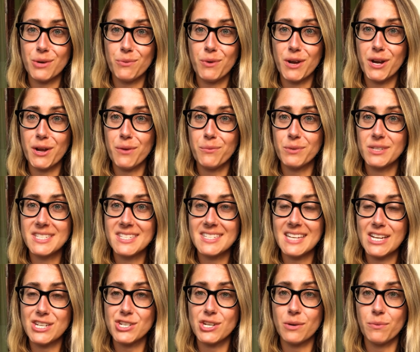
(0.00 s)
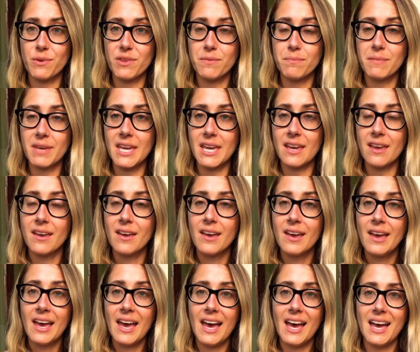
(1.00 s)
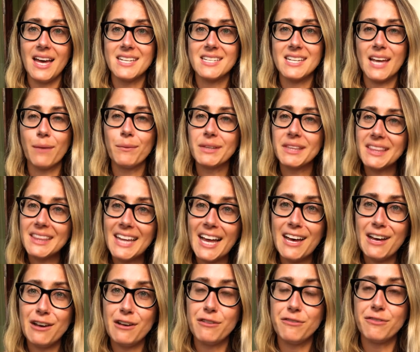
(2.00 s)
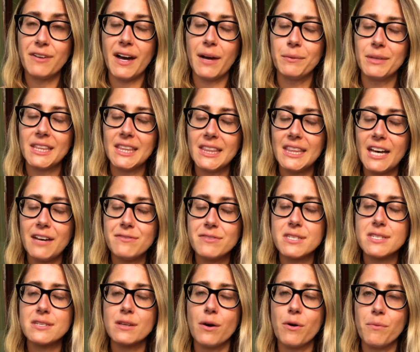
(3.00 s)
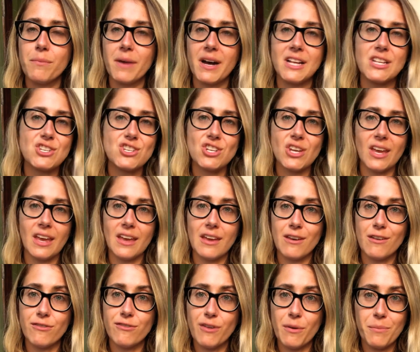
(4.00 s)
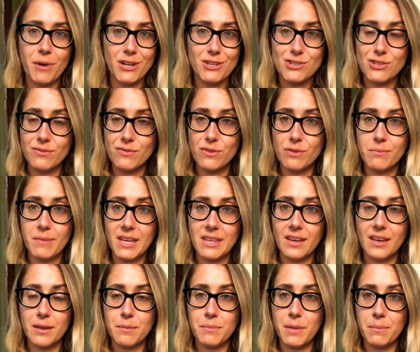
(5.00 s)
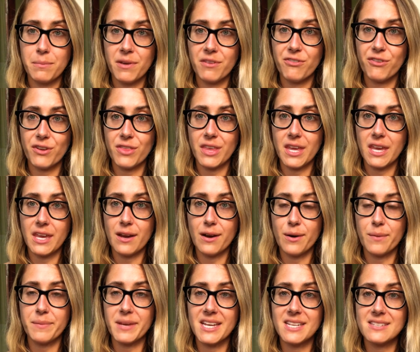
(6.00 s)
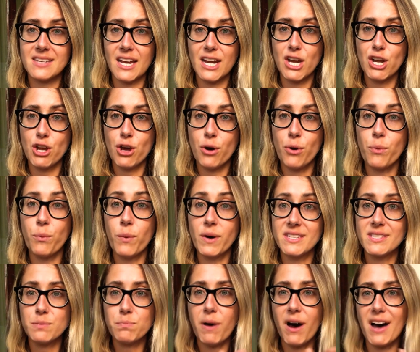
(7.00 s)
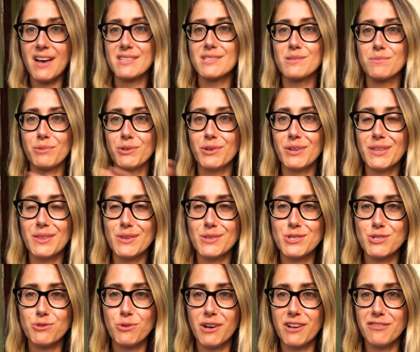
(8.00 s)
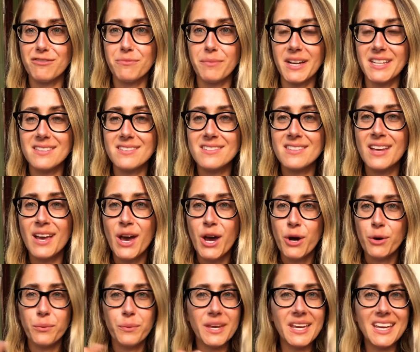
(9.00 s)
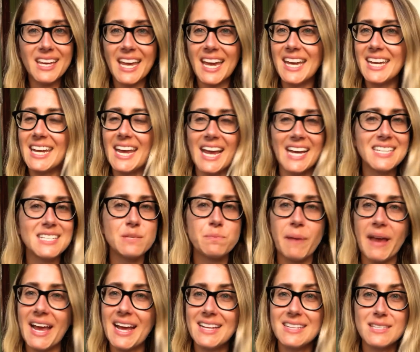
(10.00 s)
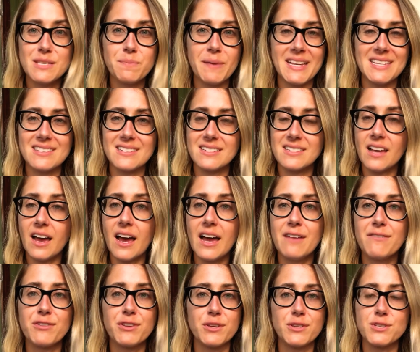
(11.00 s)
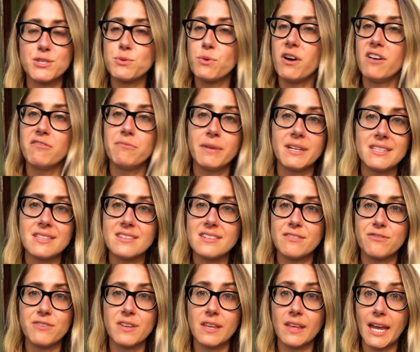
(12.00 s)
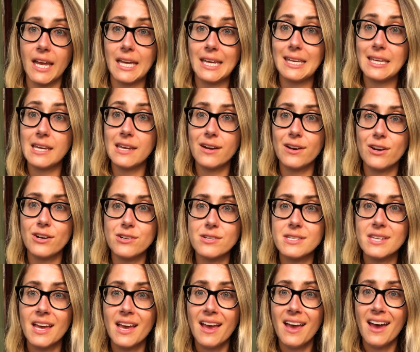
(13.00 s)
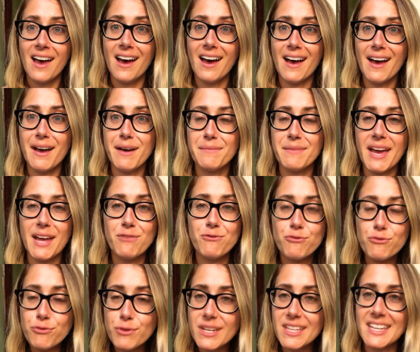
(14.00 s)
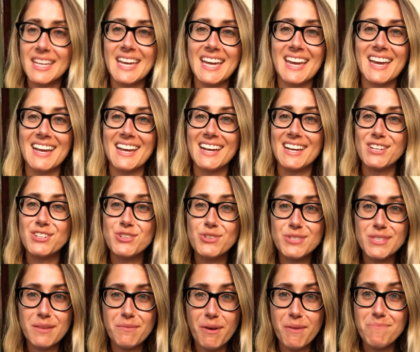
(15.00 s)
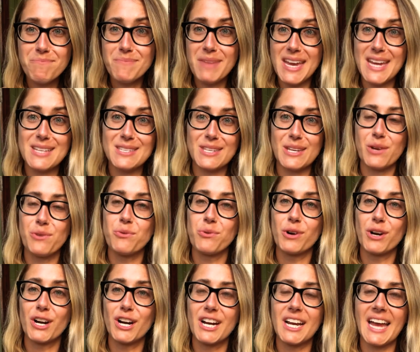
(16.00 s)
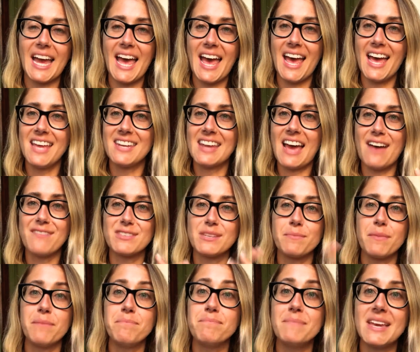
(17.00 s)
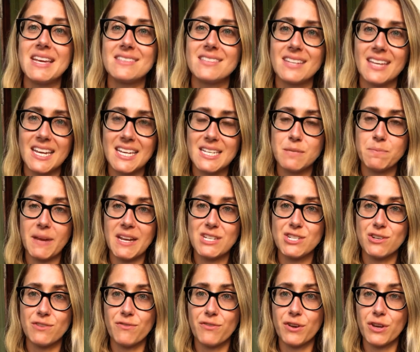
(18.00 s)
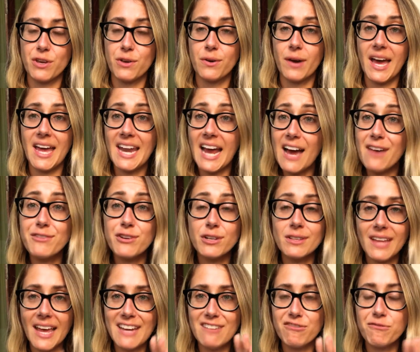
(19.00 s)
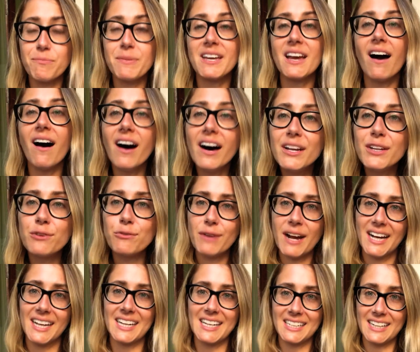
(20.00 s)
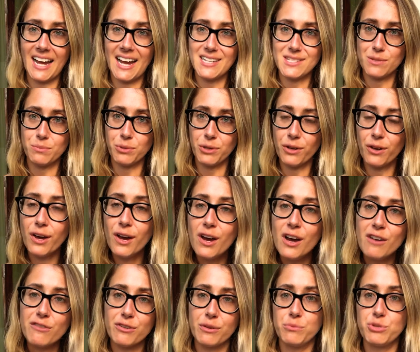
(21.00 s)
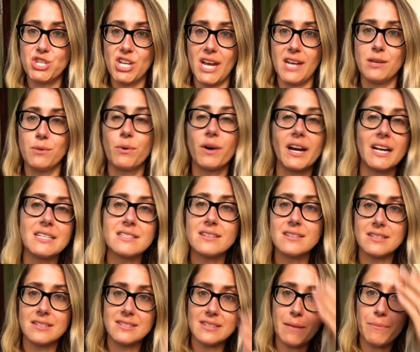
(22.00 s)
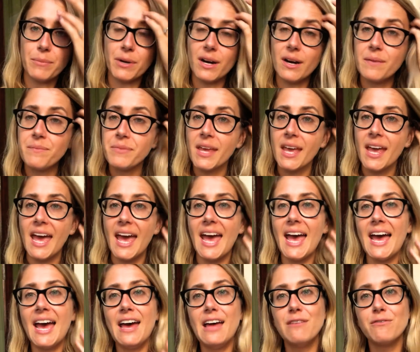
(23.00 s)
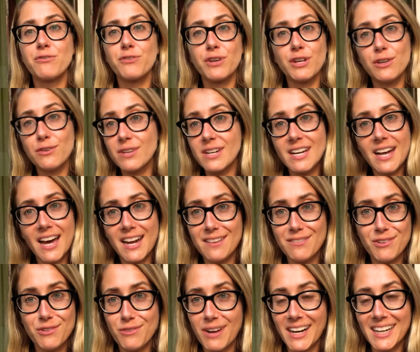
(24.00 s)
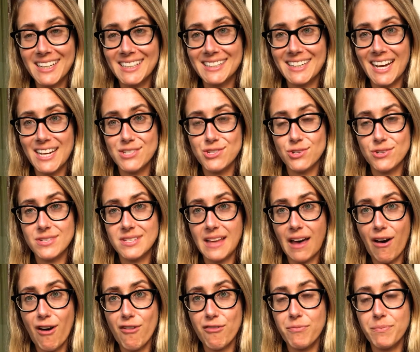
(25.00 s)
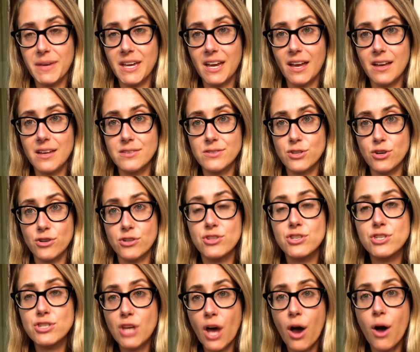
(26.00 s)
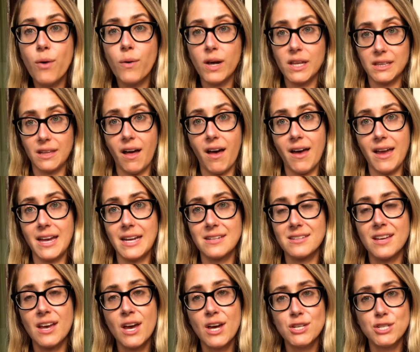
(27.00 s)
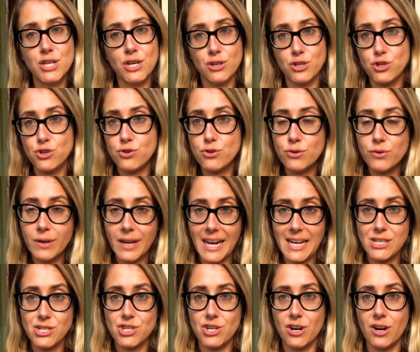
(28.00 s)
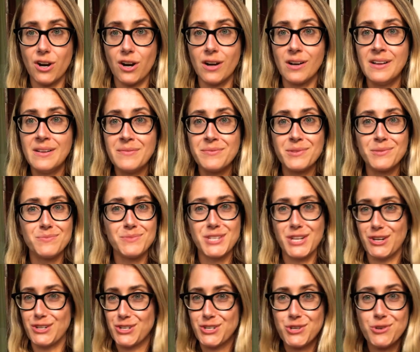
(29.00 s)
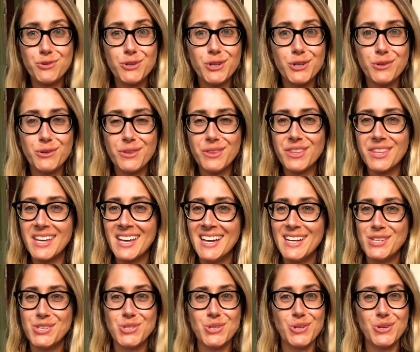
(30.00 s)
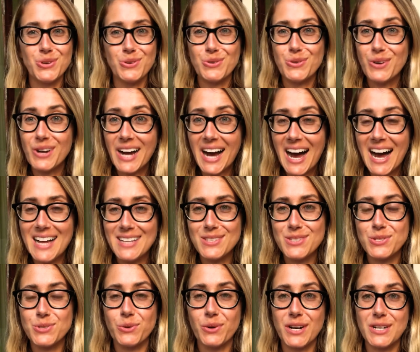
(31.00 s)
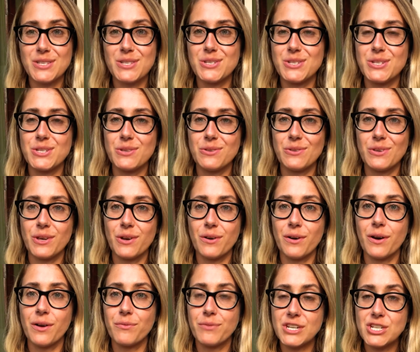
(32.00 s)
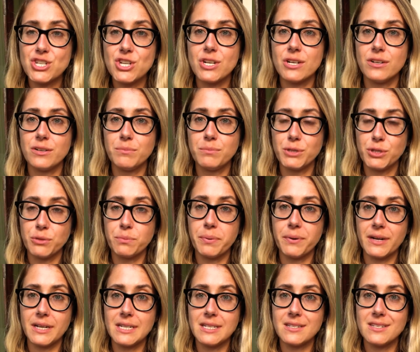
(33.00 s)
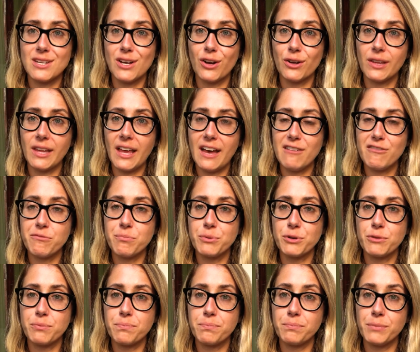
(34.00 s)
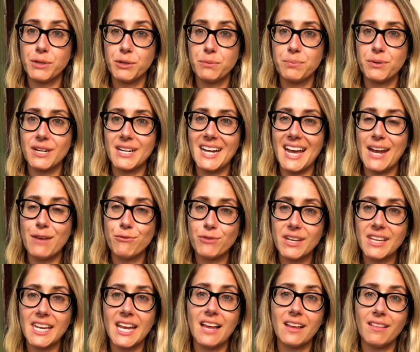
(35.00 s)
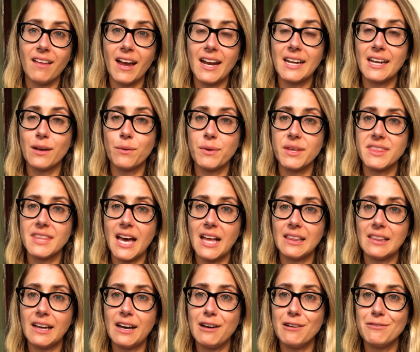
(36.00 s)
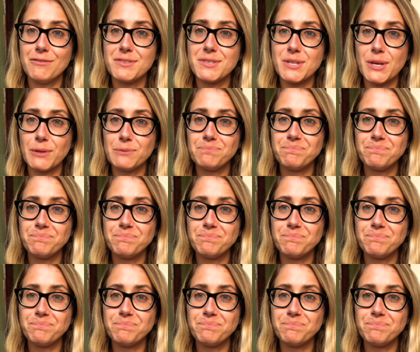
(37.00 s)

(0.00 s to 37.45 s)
one-on-one session with me. And I would love so much if a bunch of you made the commitment for the year, because I know what's possible in those 12 months. We can expand space and time for those 12 months to feel like years, and really do some amazing work and have some amazing expansion for you, and have your life be unrecognizable from January to December. And for you to not even recognize yourself because you're so aligned to your true nature, to your truth, to God's source, to your original blueprint, to your love blueprint, and really aligning with that love. So